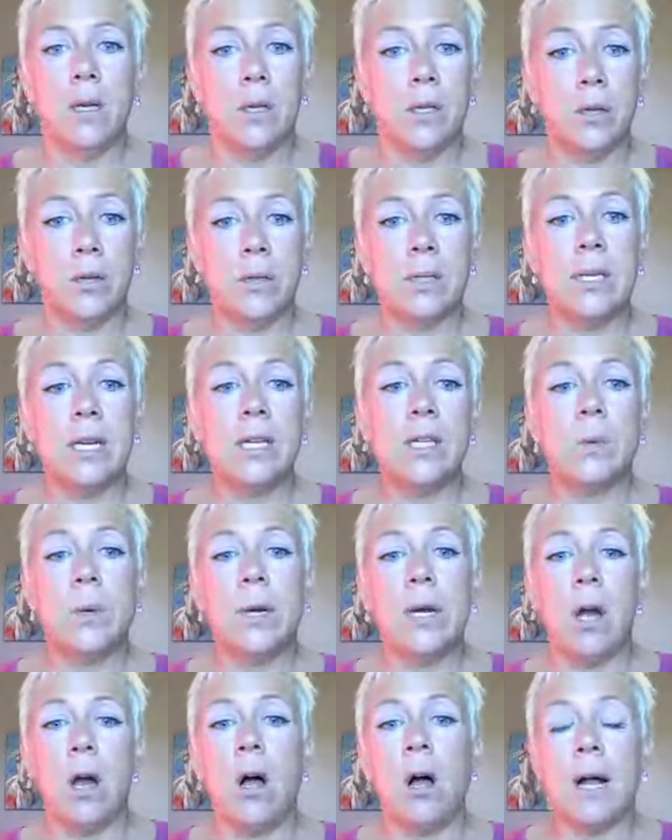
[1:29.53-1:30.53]
so since
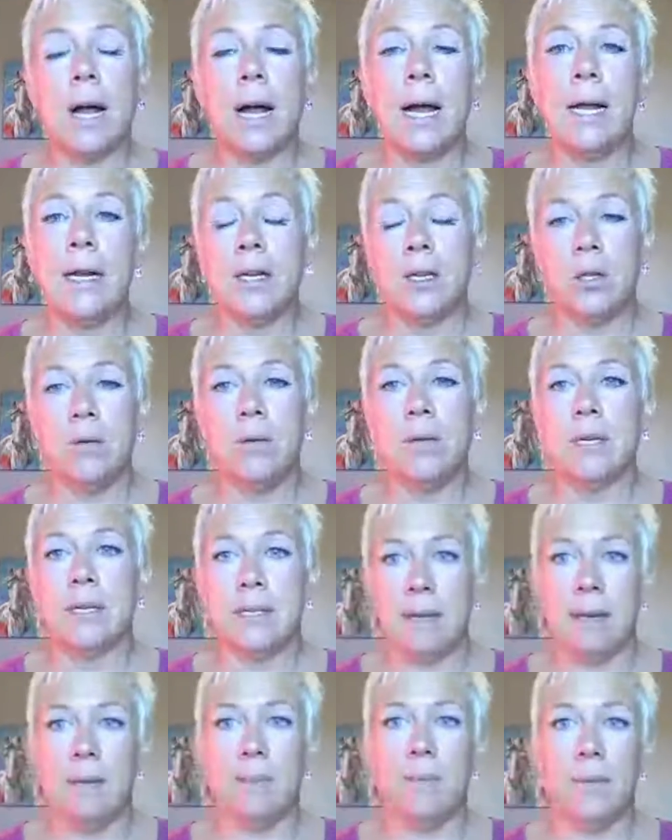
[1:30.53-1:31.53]
we all kind of do the
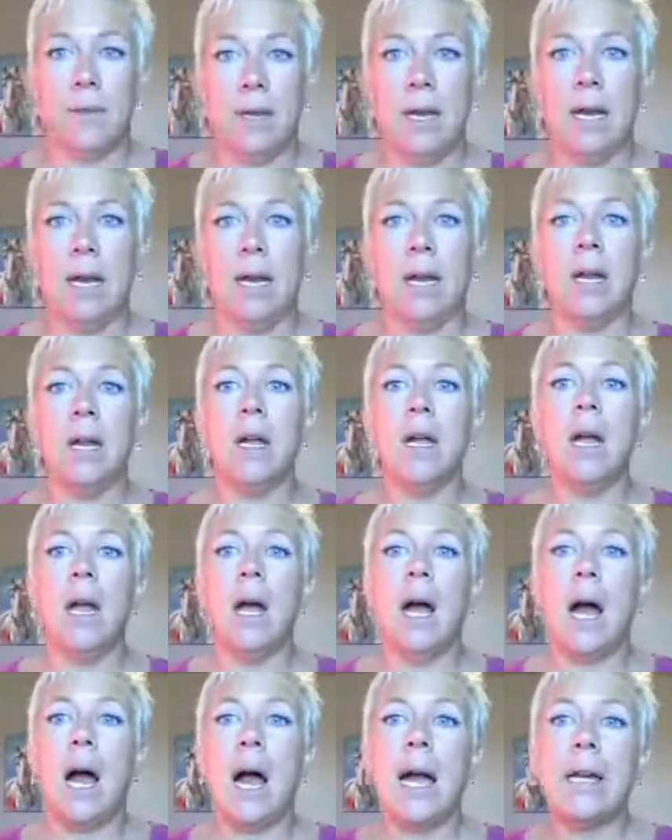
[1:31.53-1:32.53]
same thing,
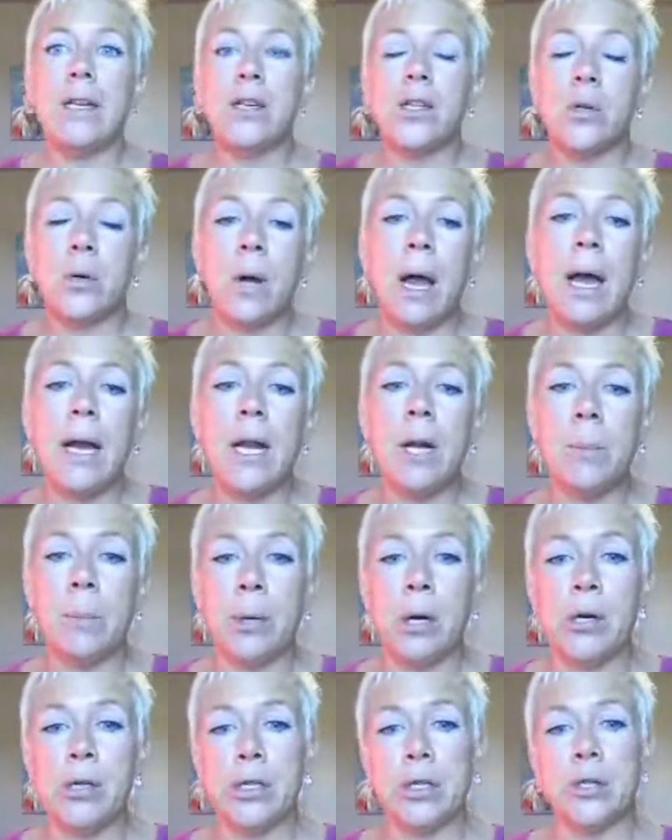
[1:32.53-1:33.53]
I try to
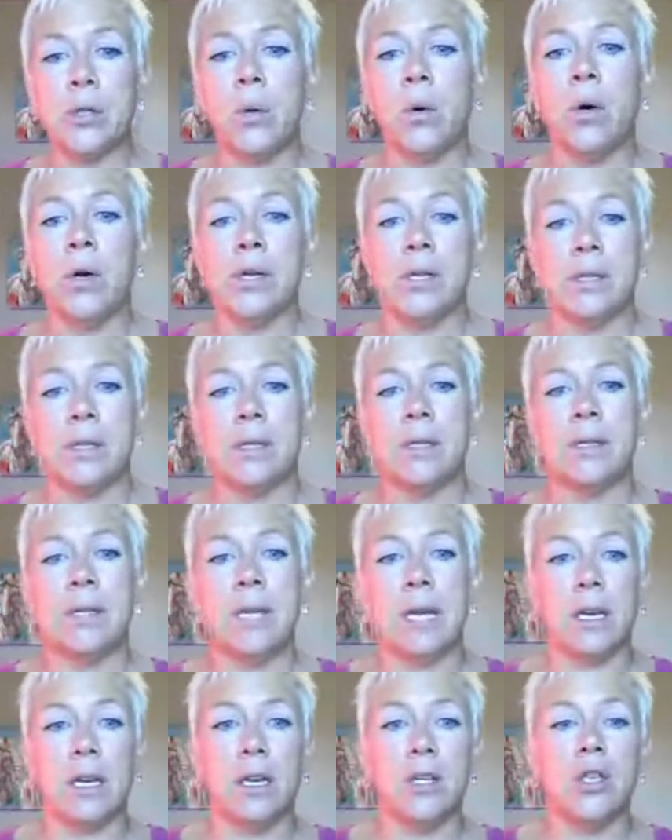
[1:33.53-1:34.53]
purchase horses
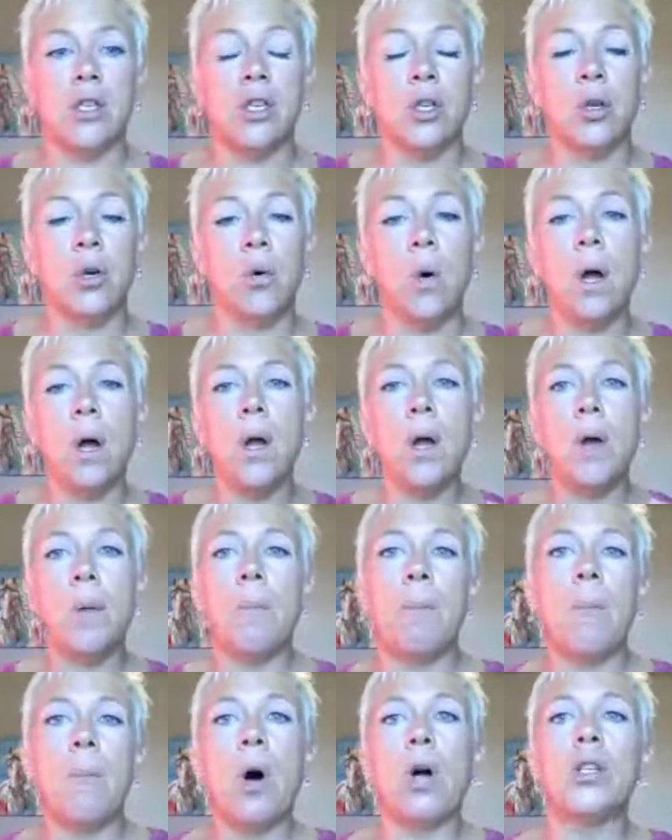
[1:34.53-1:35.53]
that can do
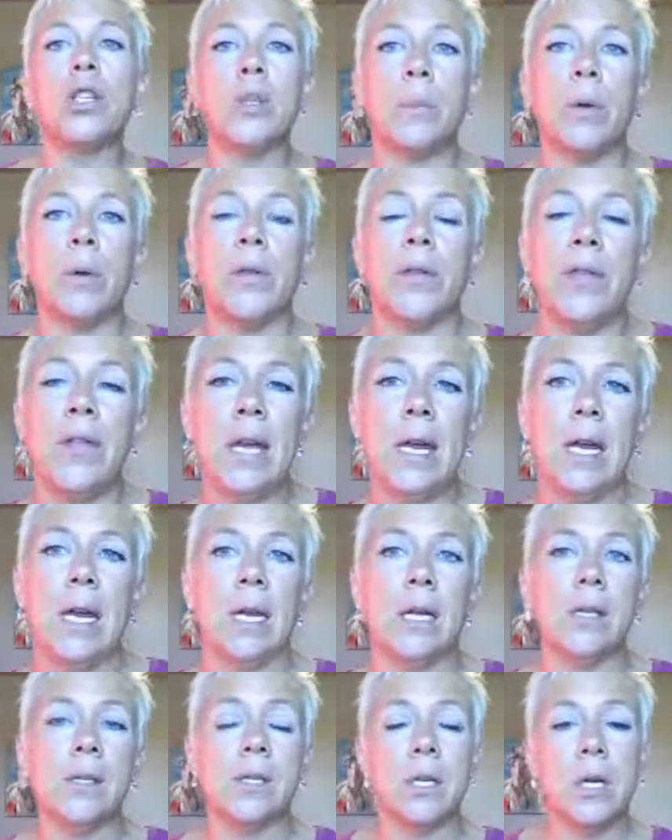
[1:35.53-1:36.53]
multiple
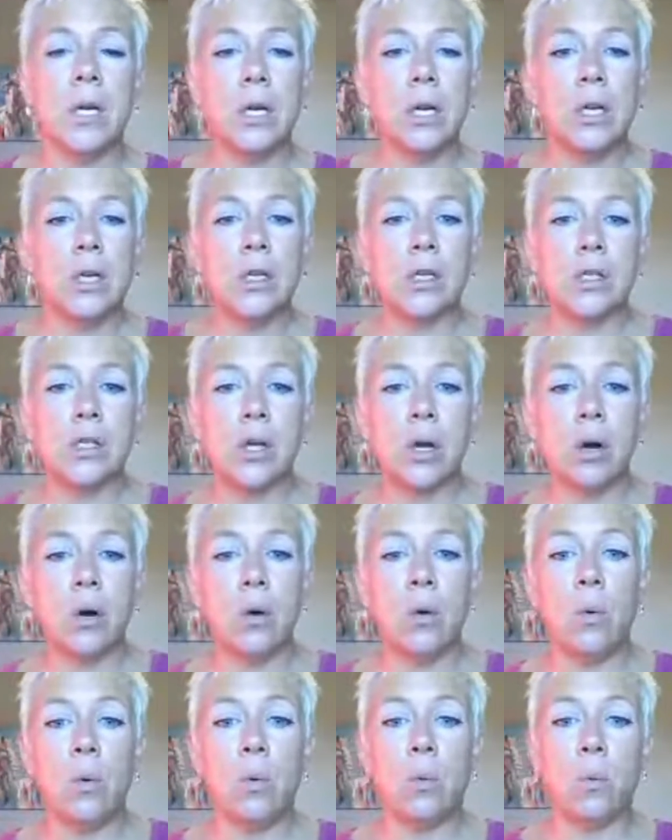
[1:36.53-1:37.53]
things
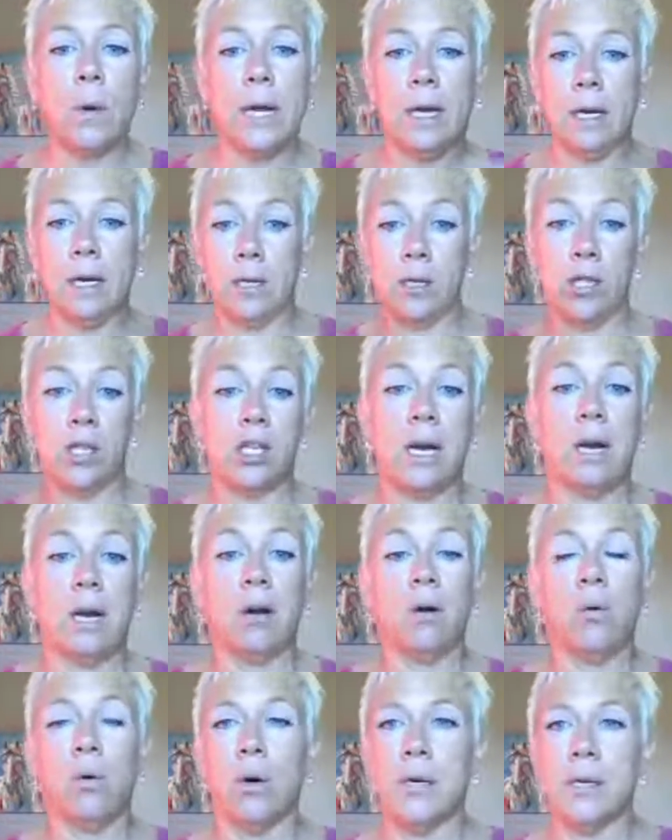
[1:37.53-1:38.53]
so we can
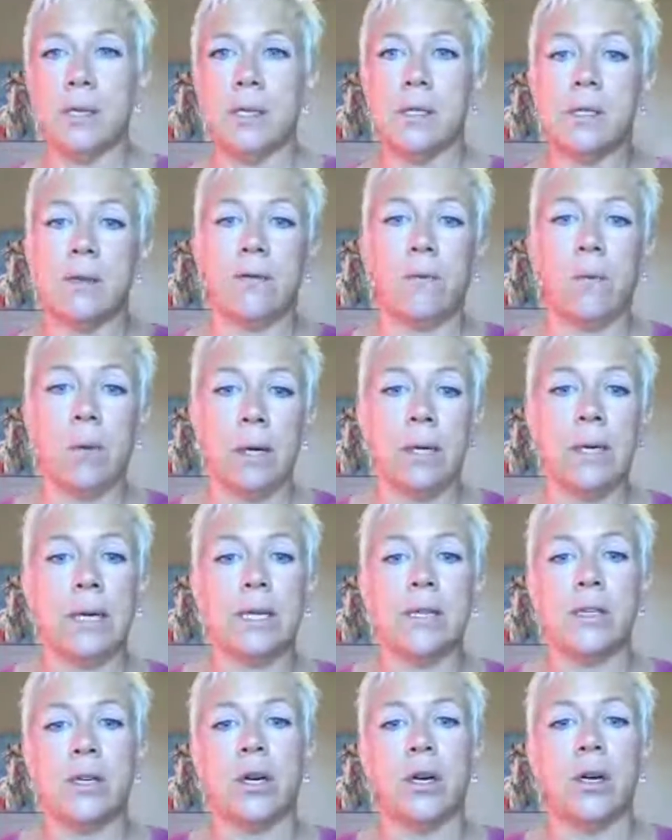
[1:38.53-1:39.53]
share horses. If one
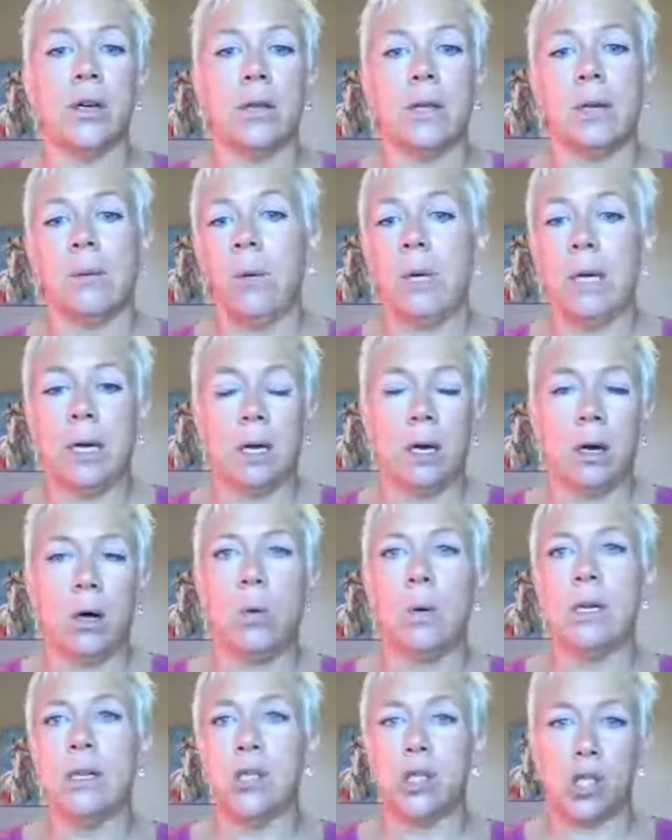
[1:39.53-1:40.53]
gets hurt, then we can
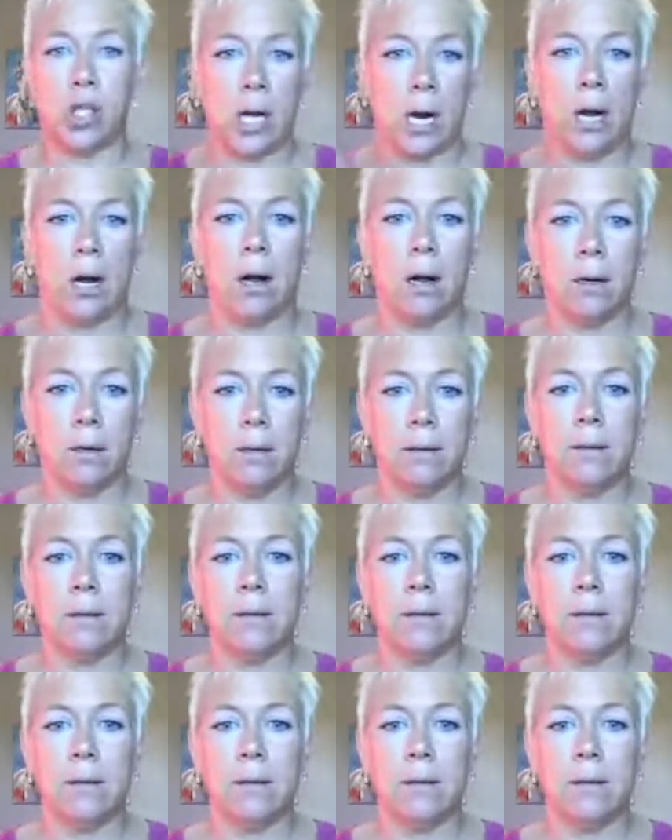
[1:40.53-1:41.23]
always share.